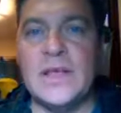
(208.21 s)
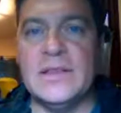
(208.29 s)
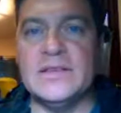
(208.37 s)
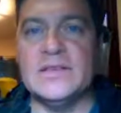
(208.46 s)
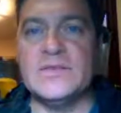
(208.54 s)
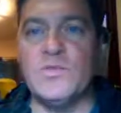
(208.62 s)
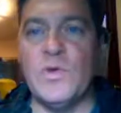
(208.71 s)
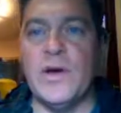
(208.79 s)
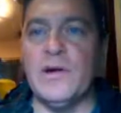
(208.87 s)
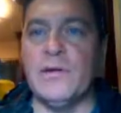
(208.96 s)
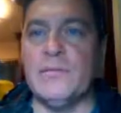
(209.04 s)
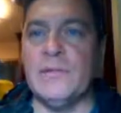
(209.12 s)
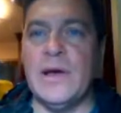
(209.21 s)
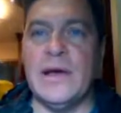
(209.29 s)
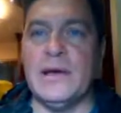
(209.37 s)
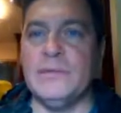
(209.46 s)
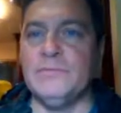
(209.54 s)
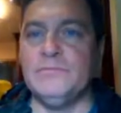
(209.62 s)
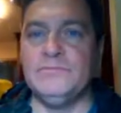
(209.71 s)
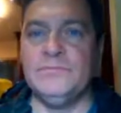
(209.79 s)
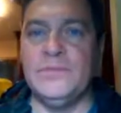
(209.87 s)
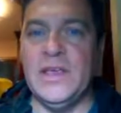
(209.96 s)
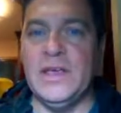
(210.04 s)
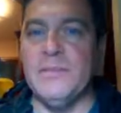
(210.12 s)
this is where I
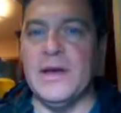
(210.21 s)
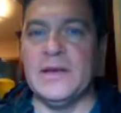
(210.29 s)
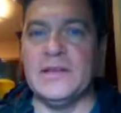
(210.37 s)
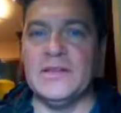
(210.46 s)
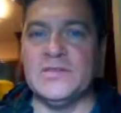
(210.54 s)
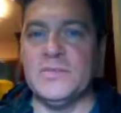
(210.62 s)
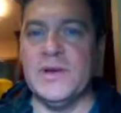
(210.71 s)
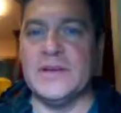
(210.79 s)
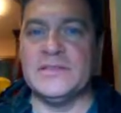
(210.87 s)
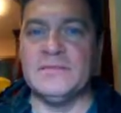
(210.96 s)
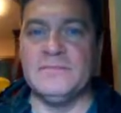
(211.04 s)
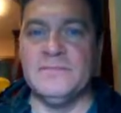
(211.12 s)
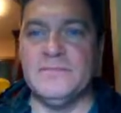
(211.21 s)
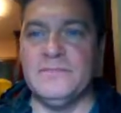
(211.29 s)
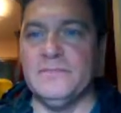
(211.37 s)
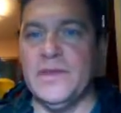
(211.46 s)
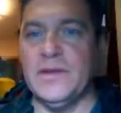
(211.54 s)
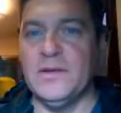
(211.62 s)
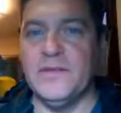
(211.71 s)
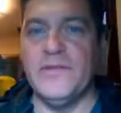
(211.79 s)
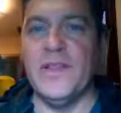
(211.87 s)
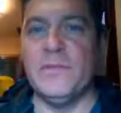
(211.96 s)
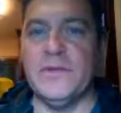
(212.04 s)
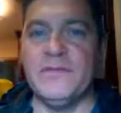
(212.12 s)
keep my Klusterbox,
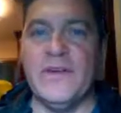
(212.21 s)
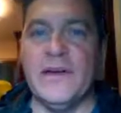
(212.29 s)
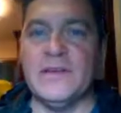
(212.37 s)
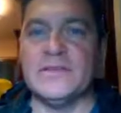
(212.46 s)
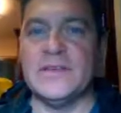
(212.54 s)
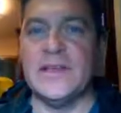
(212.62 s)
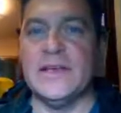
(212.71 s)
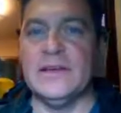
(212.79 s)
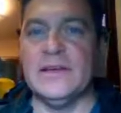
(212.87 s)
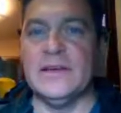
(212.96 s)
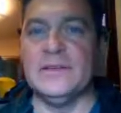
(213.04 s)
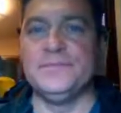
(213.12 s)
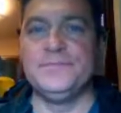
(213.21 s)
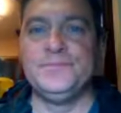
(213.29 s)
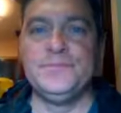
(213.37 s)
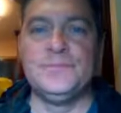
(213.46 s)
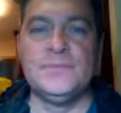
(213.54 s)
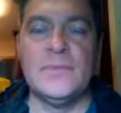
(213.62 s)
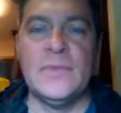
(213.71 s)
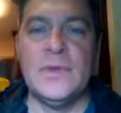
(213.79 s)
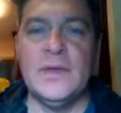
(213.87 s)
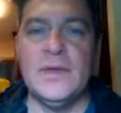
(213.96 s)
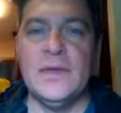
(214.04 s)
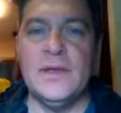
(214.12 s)
development files, and
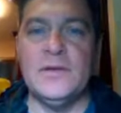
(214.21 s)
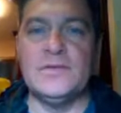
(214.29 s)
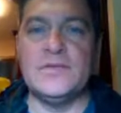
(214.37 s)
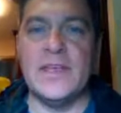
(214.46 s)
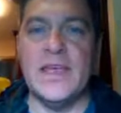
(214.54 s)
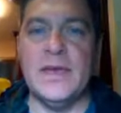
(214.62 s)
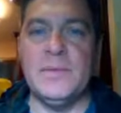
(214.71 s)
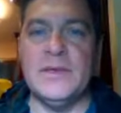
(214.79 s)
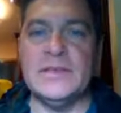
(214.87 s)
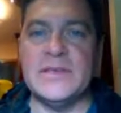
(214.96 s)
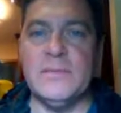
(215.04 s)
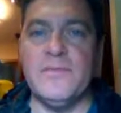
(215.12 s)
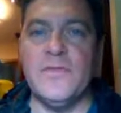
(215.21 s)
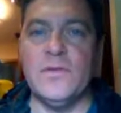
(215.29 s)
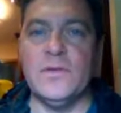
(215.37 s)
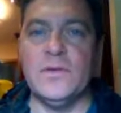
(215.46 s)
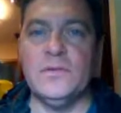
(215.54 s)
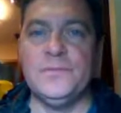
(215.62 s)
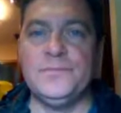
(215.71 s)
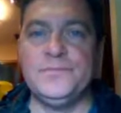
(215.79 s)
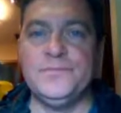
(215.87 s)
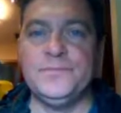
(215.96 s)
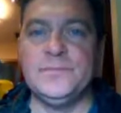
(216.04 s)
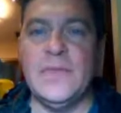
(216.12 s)
here's the KB subfolder,
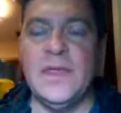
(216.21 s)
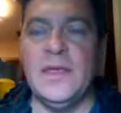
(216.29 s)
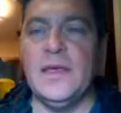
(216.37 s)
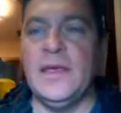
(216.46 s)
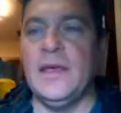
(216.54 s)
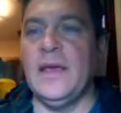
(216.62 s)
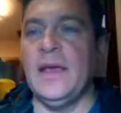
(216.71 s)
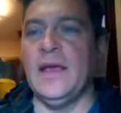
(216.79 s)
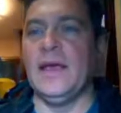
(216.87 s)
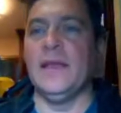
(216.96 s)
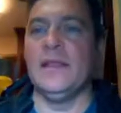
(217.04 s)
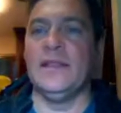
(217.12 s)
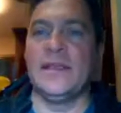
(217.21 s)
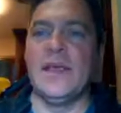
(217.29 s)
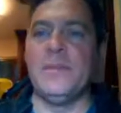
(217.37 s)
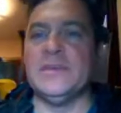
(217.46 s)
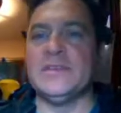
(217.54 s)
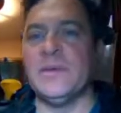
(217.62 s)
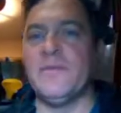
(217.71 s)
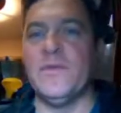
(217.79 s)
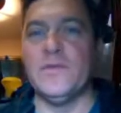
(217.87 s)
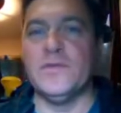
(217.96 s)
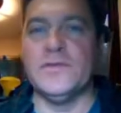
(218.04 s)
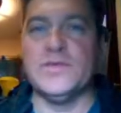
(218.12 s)
and the KB
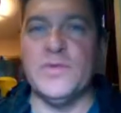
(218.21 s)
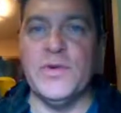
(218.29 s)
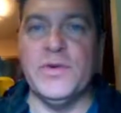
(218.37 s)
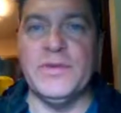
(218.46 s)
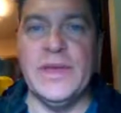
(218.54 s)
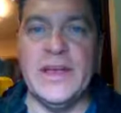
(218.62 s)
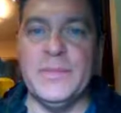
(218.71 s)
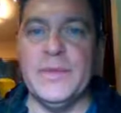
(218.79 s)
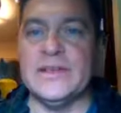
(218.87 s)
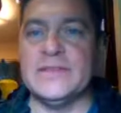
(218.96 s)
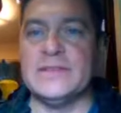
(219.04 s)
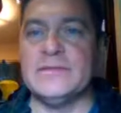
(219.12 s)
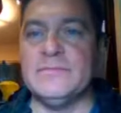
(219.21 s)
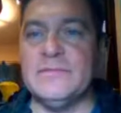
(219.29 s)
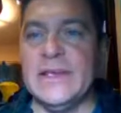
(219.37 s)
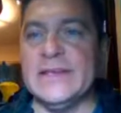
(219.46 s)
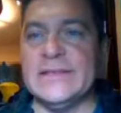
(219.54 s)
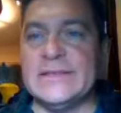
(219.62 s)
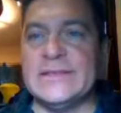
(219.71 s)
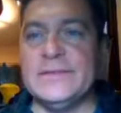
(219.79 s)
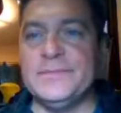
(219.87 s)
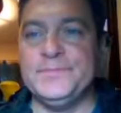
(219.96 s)
subfolder is where your database is.